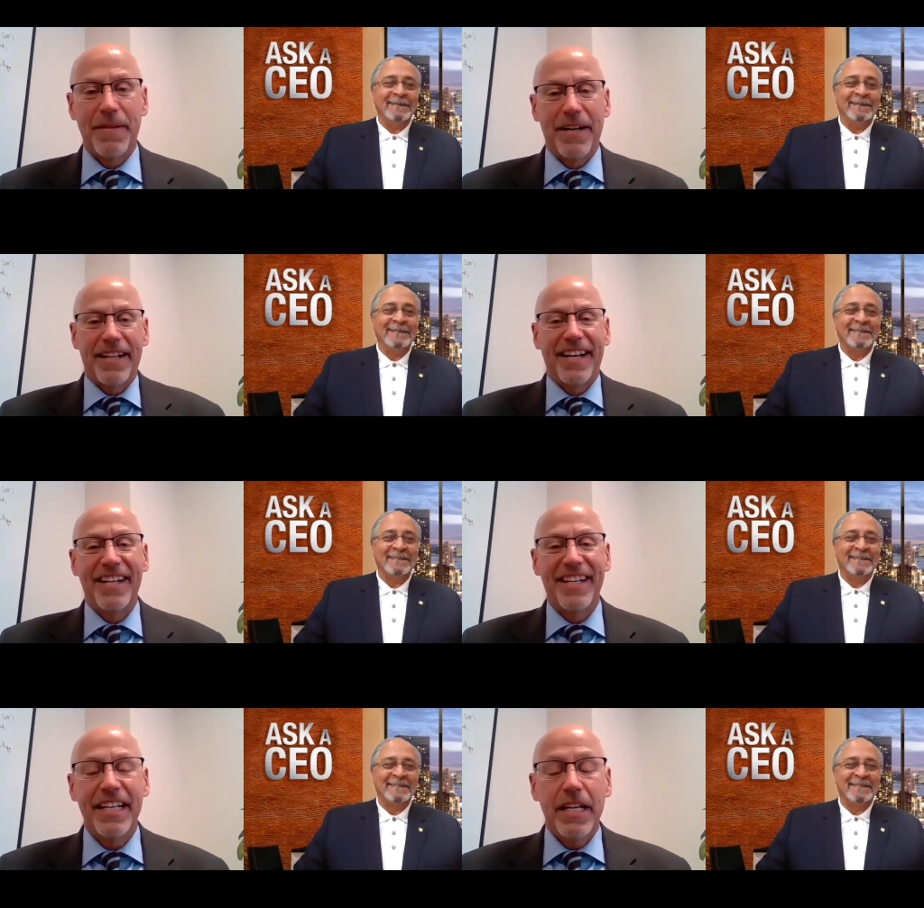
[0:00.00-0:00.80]
Speaker 1: But uh,
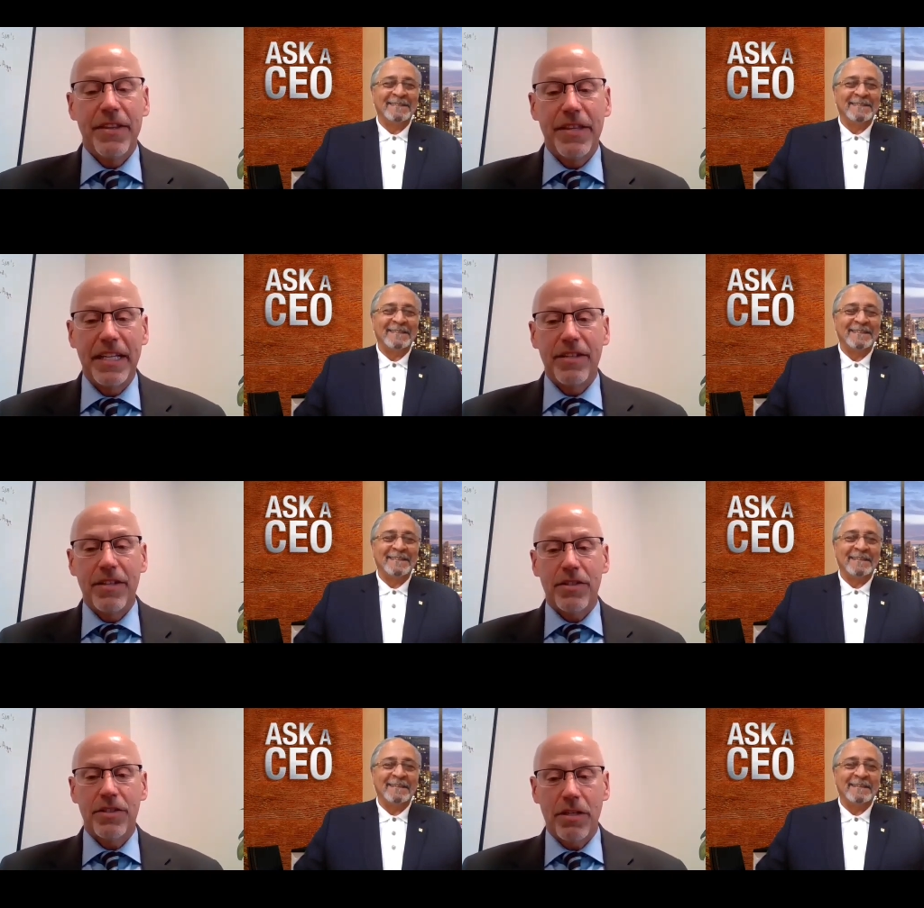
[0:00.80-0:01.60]
the
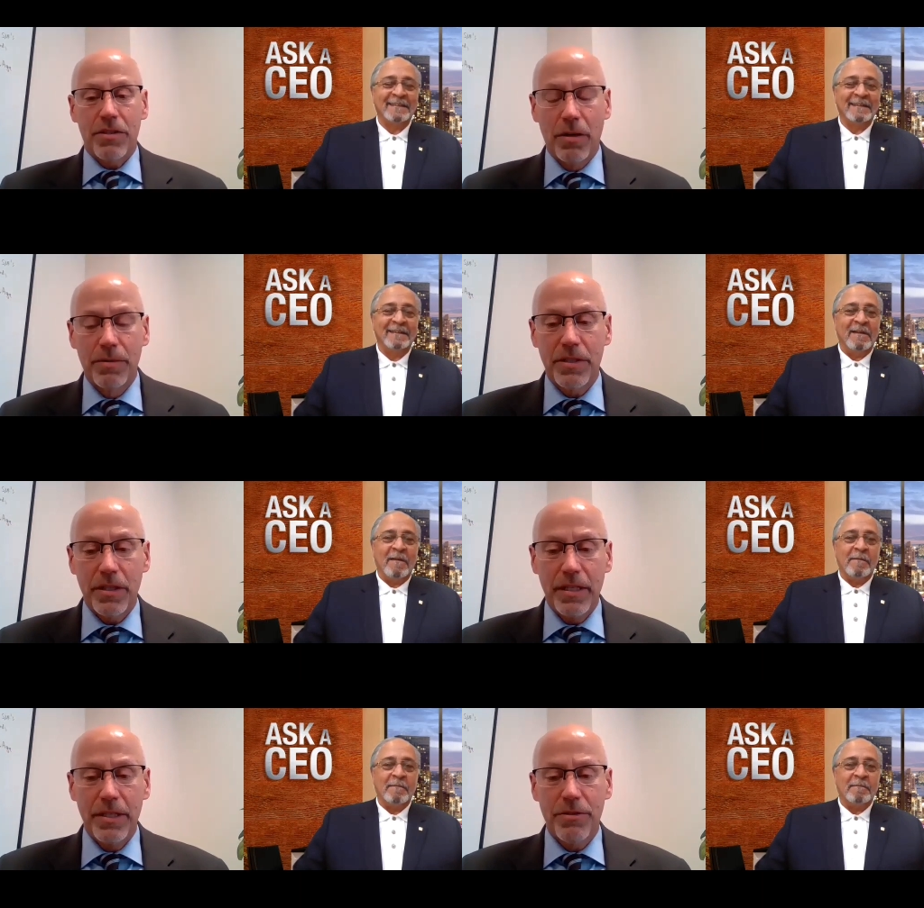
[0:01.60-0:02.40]
so, so, it's
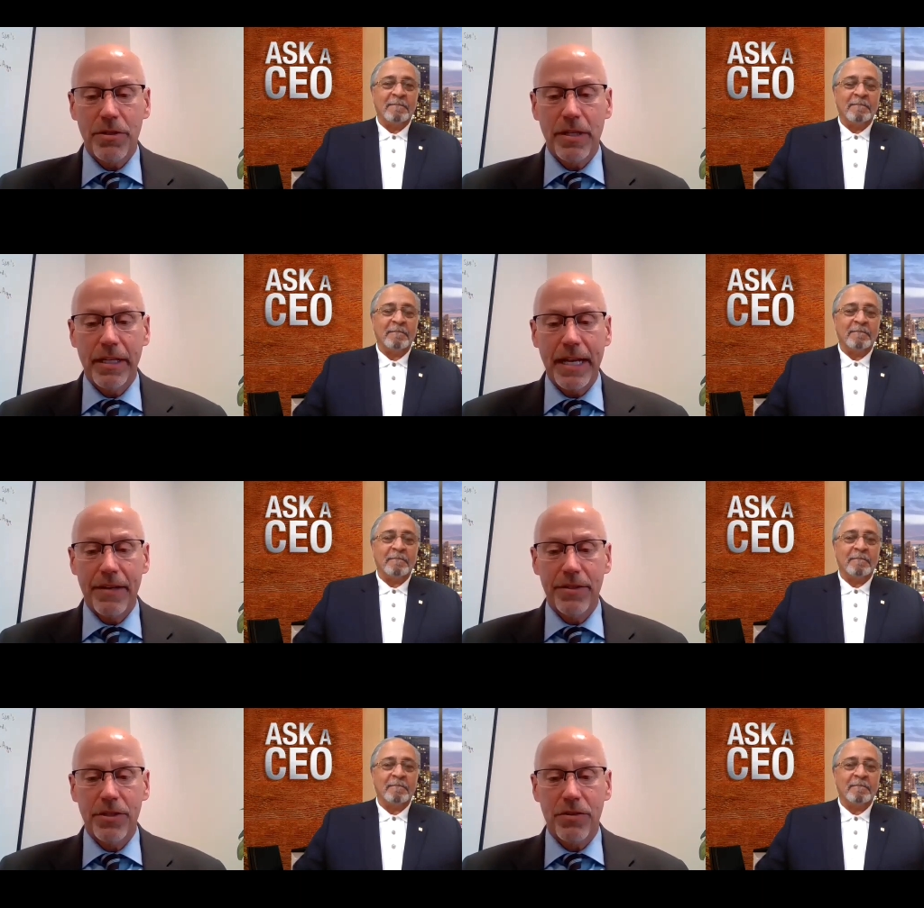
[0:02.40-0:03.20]
interesting how
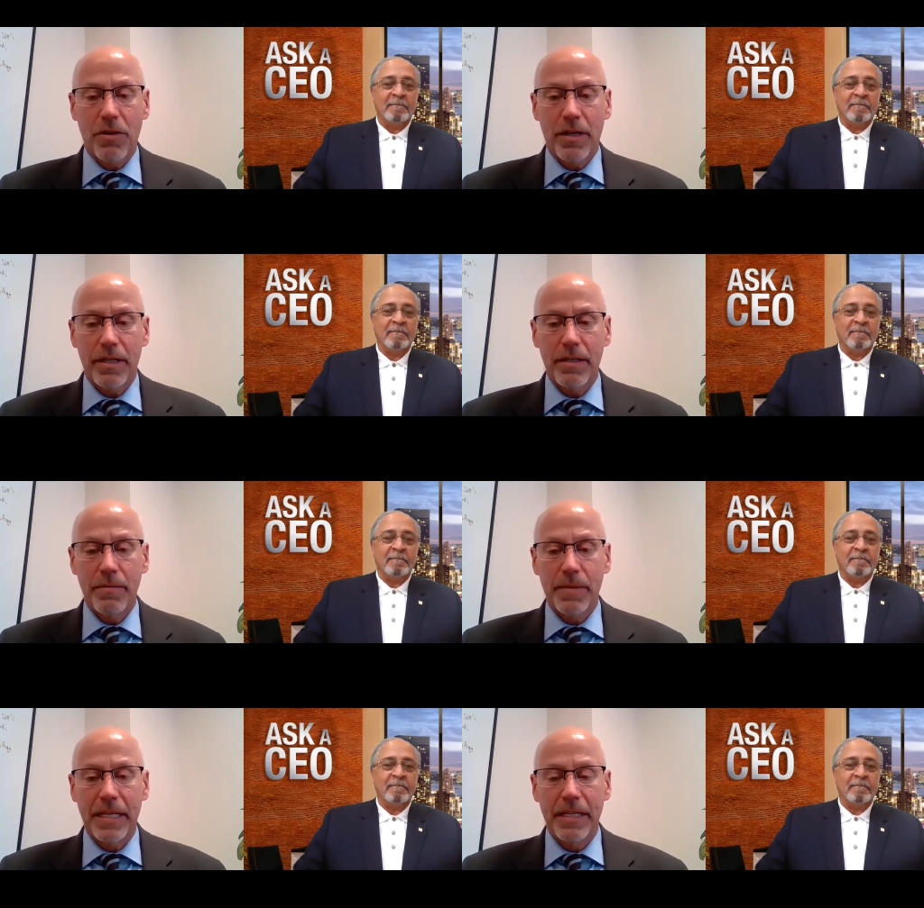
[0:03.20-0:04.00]
this started in the
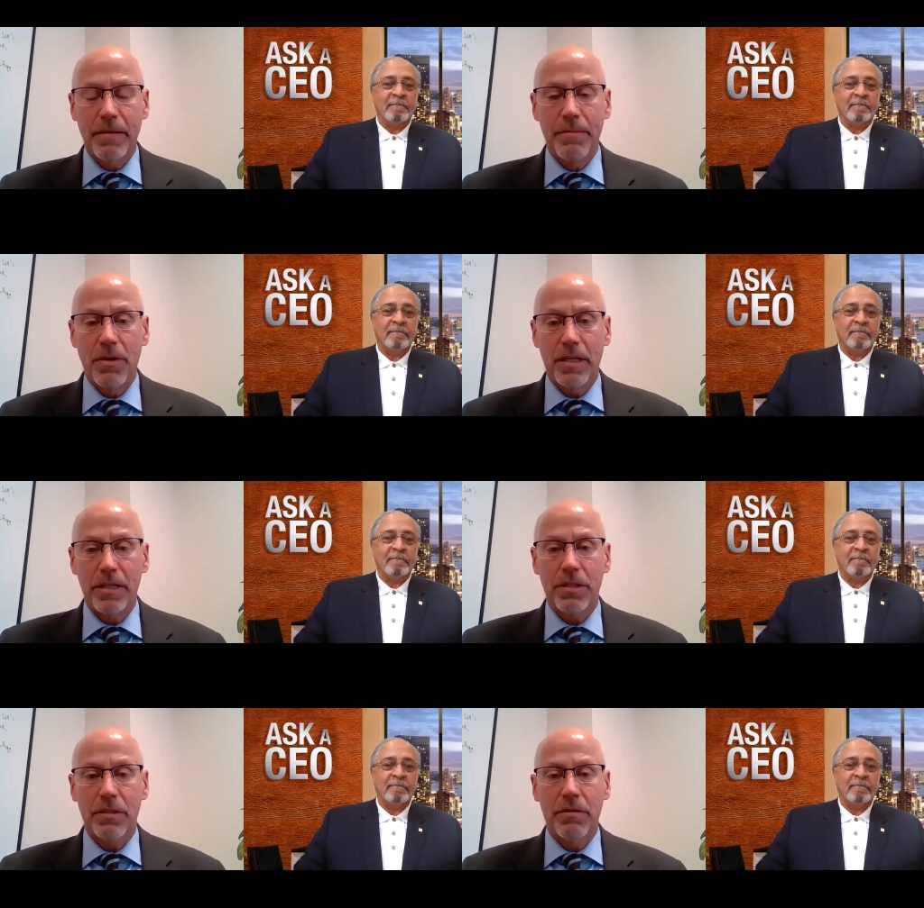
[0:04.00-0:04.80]
beginning of
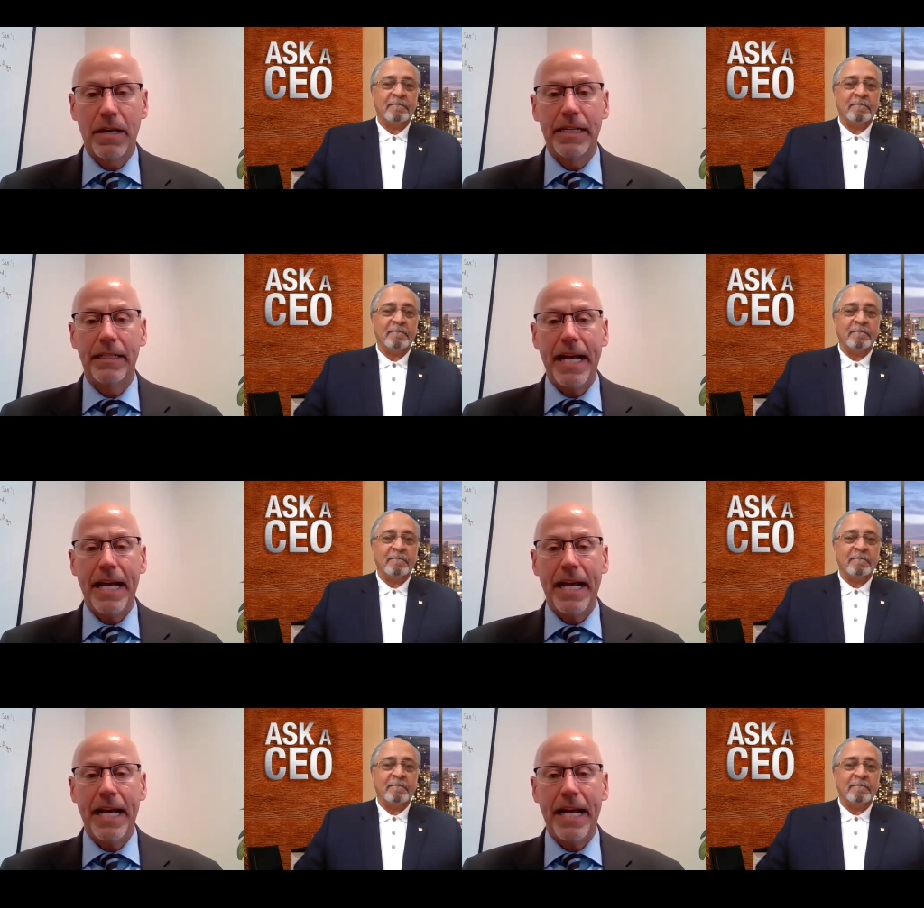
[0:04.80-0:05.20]
March, Greg.